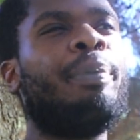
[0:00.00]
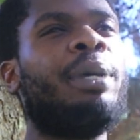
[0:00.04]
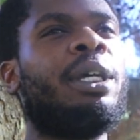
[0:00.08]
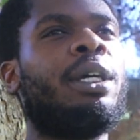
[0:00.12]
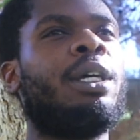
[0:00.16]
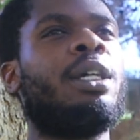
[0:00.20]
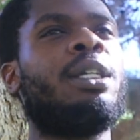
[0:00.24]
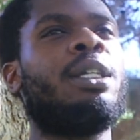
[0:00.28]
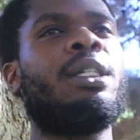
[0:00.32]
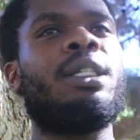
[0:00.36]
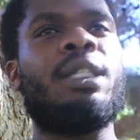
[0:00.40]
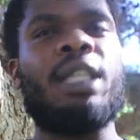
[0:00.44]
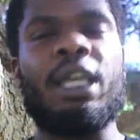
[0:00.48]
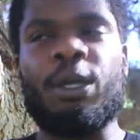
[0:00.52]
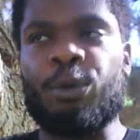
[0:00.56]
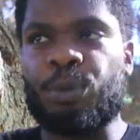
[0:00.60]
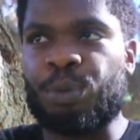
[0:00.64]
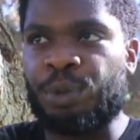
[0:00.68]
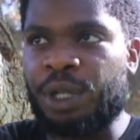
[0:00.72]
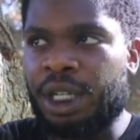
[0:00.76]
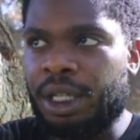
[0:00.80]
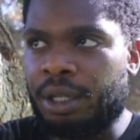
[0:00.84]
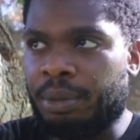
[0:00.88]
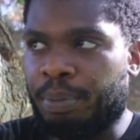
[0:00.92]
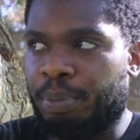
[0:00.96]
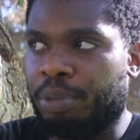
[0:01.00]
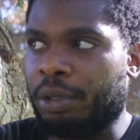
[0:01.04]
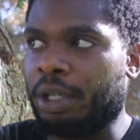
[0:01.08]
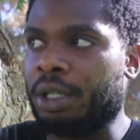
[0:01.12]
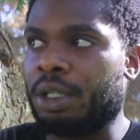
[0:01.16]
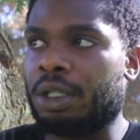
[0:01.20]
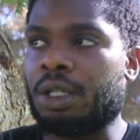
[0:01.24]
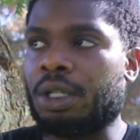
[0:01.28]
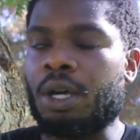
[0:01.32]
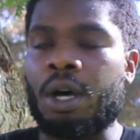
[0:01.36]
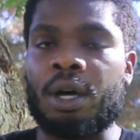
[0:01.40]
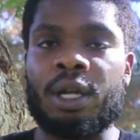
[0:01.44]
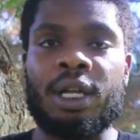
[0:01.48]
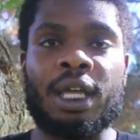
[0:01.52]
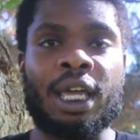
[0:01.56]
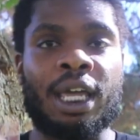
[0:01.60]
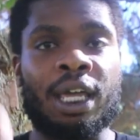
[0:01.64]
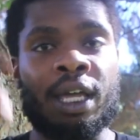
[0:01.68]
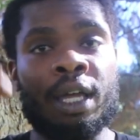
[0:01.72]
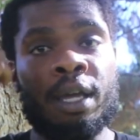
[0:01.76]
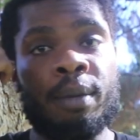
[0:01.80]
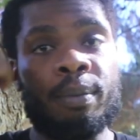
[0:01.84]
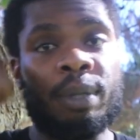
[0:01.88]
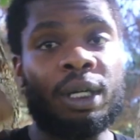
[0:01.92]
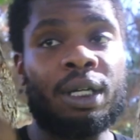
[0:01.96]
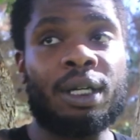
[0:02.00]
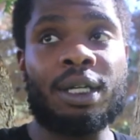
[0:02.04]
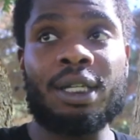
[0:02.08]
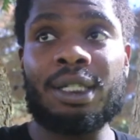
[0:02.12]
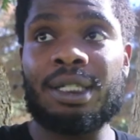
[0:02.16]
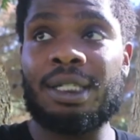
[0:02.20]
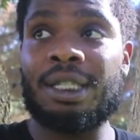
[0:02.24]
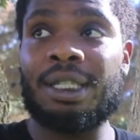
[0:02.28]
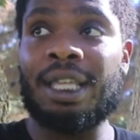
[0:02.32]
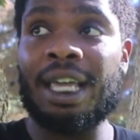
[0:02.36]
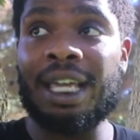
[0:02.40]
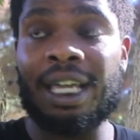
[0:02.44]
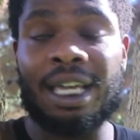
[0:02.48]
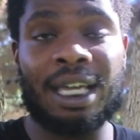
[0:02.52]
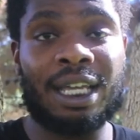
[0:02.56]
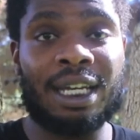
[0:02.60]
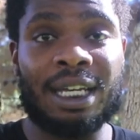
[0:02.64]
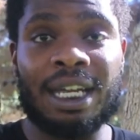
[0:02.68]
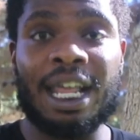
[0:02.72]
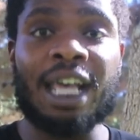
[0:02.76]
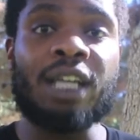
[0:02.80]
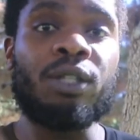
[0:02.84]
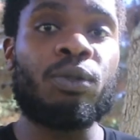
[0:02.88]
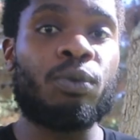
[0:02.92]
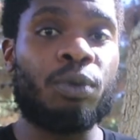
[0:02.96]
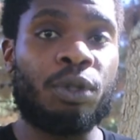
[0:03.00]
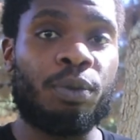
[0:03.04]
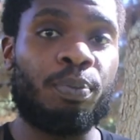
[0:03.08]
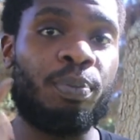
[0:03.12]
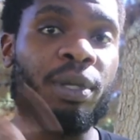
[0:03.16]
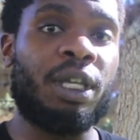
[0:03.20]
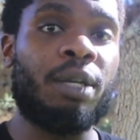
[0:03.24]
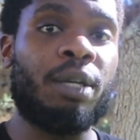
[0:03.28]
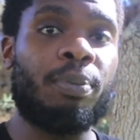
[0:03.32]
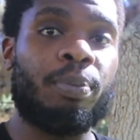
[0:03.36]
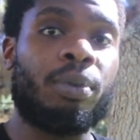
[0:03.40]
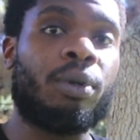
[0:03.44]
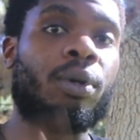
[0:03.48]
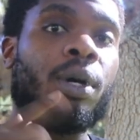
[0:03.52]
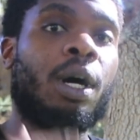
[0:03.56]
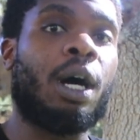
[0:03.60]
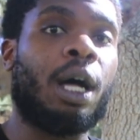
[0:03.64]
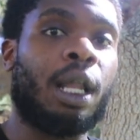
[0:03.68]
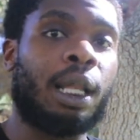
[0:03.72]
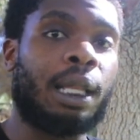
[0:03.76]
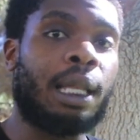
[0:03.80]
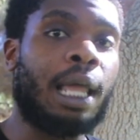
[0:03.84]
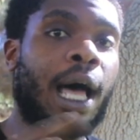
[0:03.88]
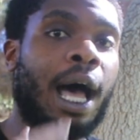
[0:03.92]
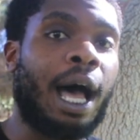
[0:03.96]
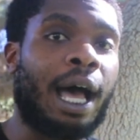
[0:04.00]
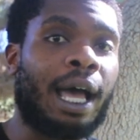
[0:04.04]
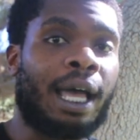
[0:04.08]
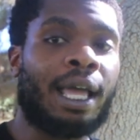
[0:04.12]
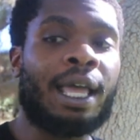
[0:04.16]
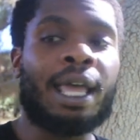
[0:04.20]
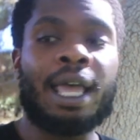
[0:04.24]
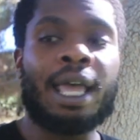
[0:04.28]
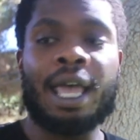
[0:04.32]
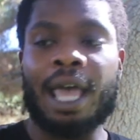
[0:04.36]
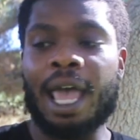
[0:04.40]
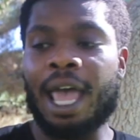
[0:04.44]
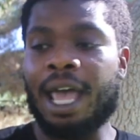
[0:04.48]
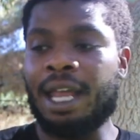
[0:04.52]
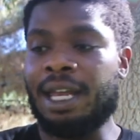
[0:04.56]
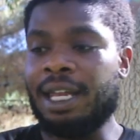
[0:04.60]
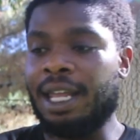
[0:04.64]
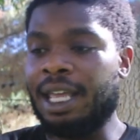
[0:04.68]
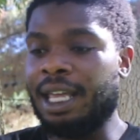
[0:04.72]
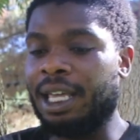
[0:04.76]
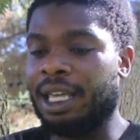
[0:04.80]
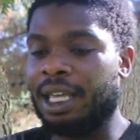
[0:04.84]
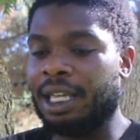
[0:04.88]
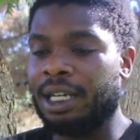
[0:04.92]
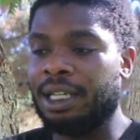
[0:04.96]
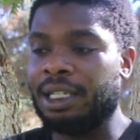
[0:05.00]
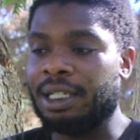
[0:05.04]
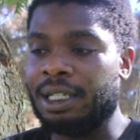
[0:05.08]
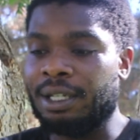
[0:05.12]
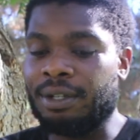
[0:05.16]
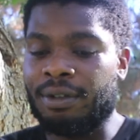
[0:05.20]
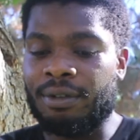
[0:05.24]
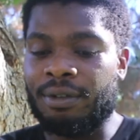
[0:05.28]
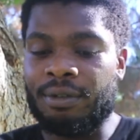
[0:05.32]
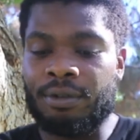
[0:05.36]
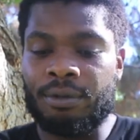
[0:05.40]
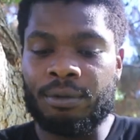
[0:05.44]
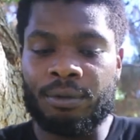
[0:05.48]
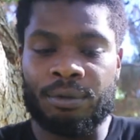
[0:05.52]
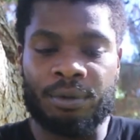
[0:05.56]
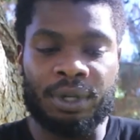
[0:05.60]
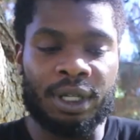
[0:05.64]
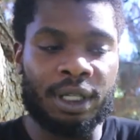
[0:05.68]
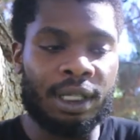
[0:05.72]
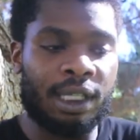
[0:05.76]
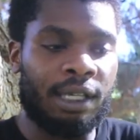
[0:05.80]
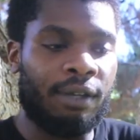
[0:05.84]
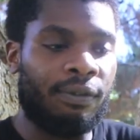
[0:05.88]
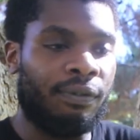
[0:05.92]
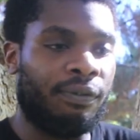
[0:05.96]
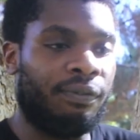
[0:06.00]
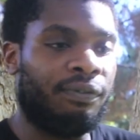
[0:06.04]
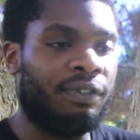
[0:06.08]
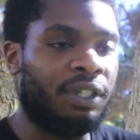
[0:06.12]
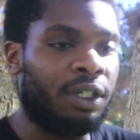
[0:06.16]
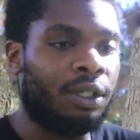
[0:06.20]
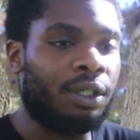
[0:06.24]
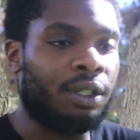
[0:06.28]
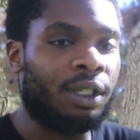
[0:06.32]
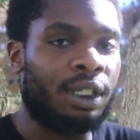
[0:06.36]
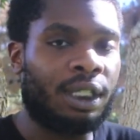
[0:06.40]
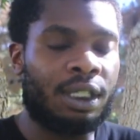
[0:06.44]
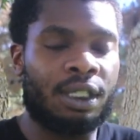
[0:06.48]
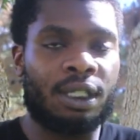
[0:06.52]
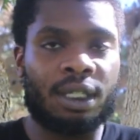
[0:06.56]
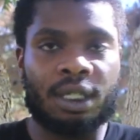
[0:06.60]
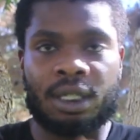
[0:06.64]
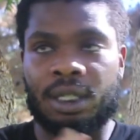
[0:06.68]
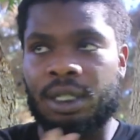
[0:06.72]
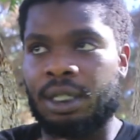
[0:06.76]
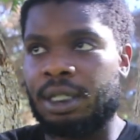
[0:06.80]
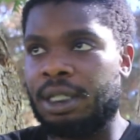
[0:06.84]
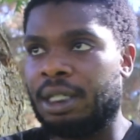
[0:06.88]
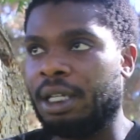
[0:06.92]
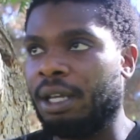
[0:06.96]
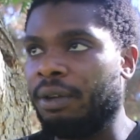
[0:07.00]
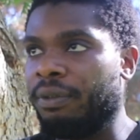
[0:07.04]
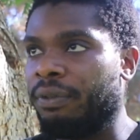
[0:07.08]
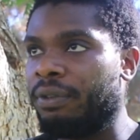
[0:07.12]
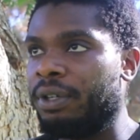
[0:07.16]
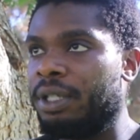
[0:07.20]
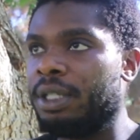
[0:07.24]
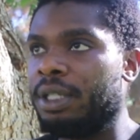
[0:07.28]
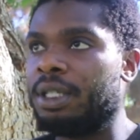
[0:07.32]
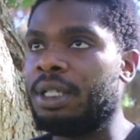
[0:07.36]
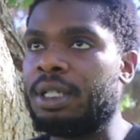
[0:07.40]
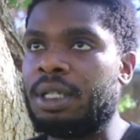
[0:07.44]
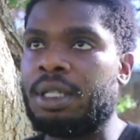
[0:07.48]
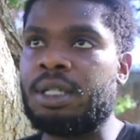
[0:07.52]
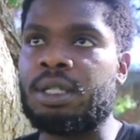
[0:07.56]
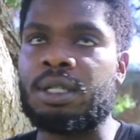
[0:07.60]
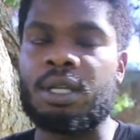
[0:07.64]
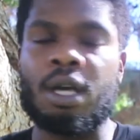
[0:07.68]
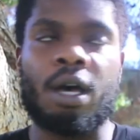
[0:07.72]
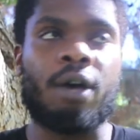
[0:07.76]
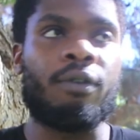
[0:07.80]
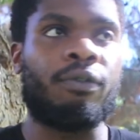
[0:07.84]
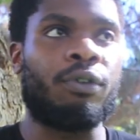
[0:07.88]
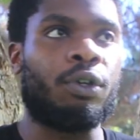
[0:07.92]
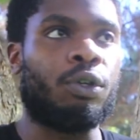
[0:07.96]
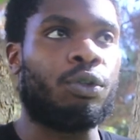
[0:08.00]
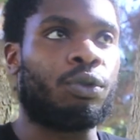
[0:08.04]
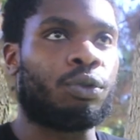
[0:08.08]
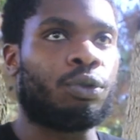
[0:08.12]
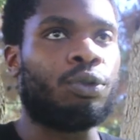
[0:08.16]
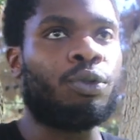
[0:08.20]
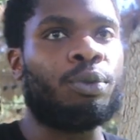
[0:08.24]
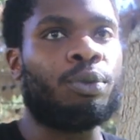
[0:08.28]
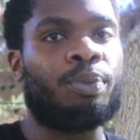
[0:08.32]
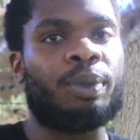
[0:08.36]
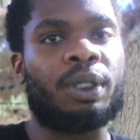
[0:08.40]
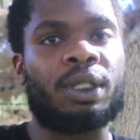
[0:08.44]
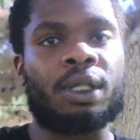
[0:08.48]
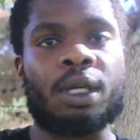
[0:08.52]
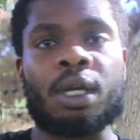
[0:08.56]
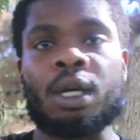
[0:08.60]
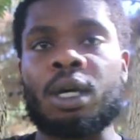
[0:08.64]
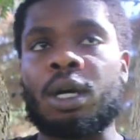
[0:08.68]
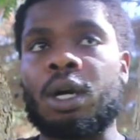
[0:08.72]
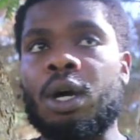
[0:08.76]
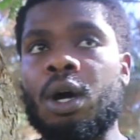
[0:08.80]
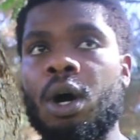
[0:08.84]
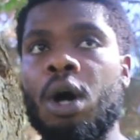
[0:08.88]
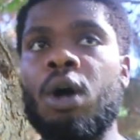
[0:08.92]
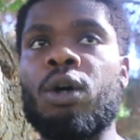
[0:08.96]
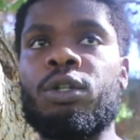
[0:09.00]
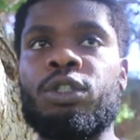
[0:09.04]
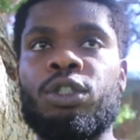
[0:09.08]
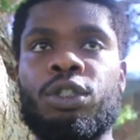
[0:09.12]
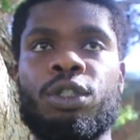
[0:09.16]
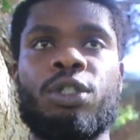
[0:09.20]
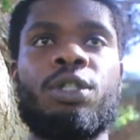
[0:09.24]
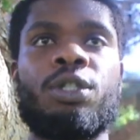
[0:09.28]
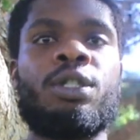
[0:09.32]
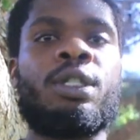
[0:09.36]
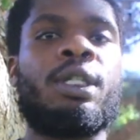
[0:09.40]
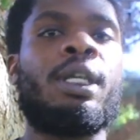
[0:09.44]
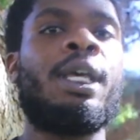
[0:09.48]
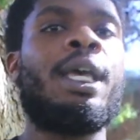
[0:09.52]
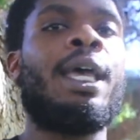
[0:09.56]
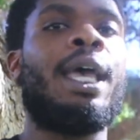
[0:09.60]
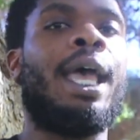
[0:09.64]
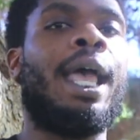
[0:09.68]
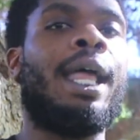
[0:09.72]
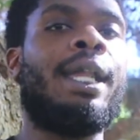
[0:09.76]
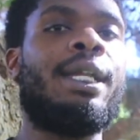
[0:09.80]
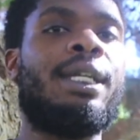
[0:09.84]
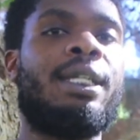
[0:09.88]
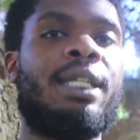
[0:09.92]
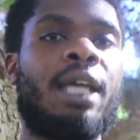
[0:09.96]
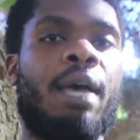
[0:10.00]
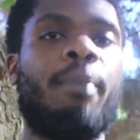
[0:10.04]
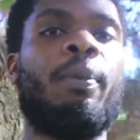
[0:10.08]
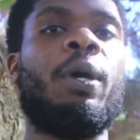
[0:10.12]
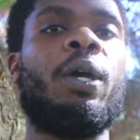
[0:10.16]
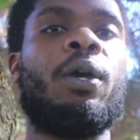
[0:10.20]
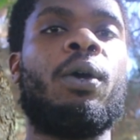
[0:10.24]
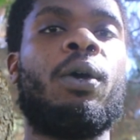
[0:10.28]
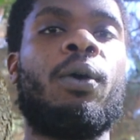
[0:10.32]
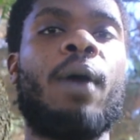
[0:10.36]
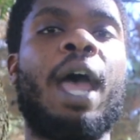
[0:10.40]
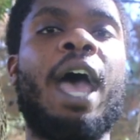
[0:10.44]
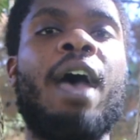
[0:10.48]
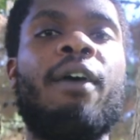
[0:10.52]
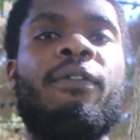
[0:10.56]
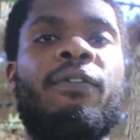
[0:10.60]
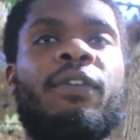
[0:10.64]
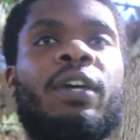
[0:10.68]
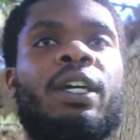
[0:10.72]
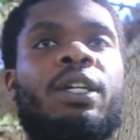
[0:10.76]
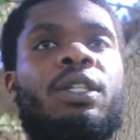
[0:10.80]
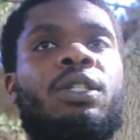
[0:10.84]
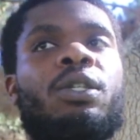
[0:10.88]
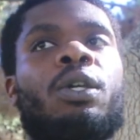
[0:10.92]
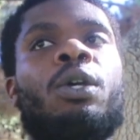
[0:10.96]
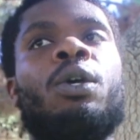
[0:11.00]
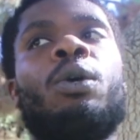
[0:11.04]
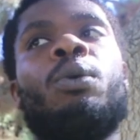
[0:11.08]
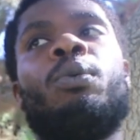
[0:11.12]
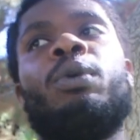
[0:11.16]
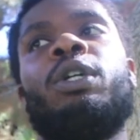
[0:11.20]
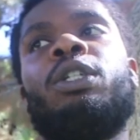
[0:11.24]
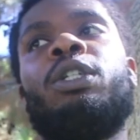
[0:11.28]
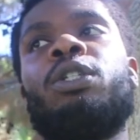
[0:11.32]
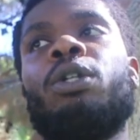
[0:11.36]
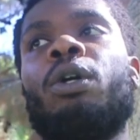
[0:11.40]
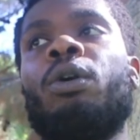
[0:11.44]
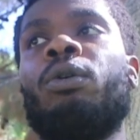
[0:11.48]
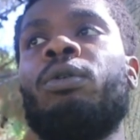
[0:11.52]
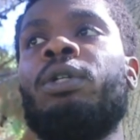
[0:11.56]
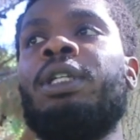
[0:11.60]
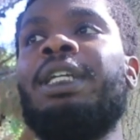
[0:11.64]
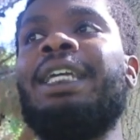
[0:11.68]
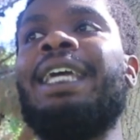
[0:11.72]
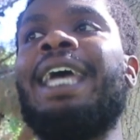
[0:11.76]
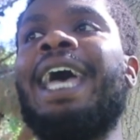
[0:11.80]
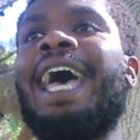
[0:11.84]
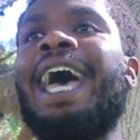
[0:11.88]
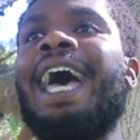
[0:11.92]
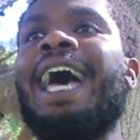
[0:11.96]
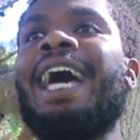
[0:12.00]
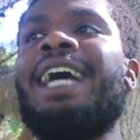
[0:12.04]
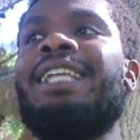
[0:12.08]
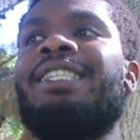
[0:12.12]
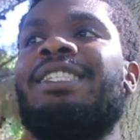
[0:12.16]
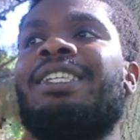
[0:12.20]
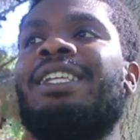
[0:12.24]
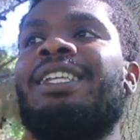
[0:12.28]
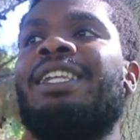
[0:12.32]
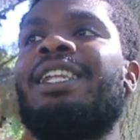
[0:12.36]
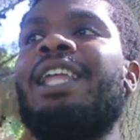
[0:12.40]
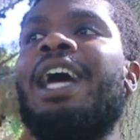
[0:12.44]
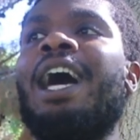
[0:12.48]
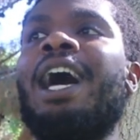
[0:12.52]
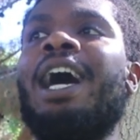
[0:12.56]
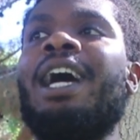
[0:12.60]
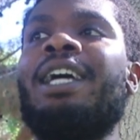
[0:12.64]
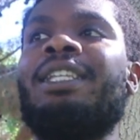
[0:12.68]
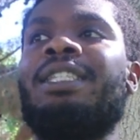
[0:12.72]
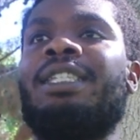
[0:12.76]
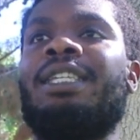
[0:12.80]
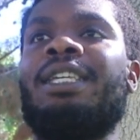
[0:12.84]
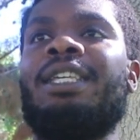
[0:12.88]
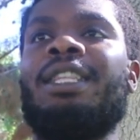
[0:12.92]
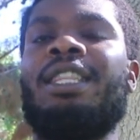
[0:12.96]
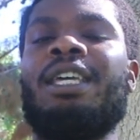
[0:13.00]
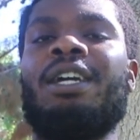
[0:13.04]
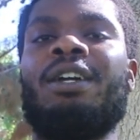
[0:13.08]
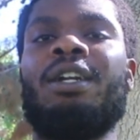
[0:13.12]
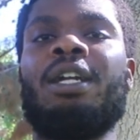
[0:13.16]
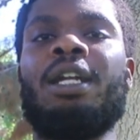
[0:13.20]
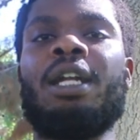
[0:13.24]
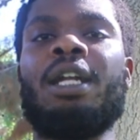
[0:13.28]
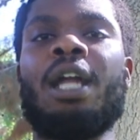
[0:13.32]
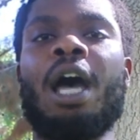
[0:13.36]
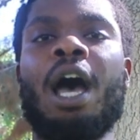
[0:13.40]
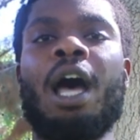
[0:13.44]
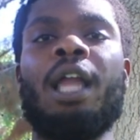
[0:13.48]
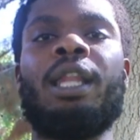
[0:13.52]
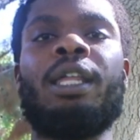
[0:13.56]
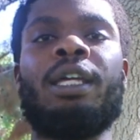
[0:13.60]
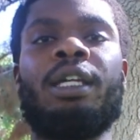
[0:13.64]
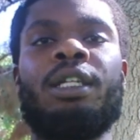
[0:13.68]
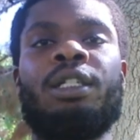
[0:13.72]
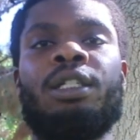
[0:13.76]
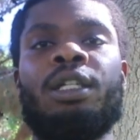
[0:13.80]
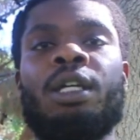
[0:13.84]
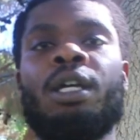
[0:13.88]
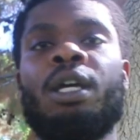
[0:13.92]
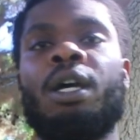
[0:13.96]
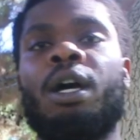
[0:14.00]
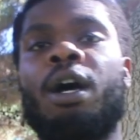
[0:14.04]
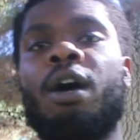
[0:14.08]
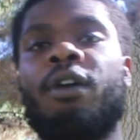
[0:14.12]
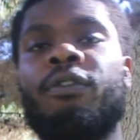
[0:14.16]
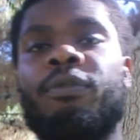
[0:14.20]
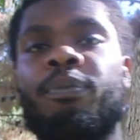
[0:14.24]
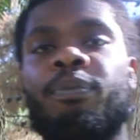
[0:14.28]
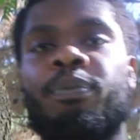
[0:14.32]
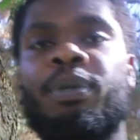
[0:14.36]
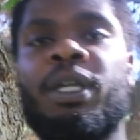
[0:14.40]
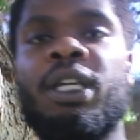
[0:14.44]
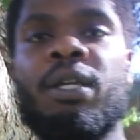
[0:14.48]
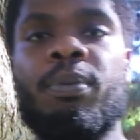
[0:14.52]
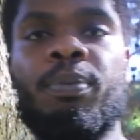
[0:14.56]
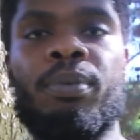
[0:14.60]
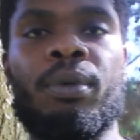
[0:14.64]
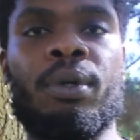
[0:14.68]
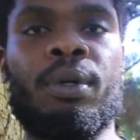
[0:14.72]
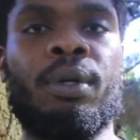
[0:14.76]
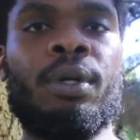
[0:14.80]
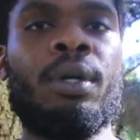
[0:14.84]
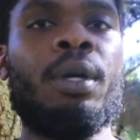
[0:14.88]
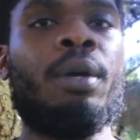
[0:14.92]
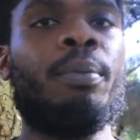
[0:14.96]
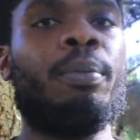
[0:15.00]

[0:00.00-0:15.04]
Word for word: because they read books all day, because they connect with people a lot, and they can really feel into the differences of groups, cultures, and demographics, which only adds a lot to their knowledge of people.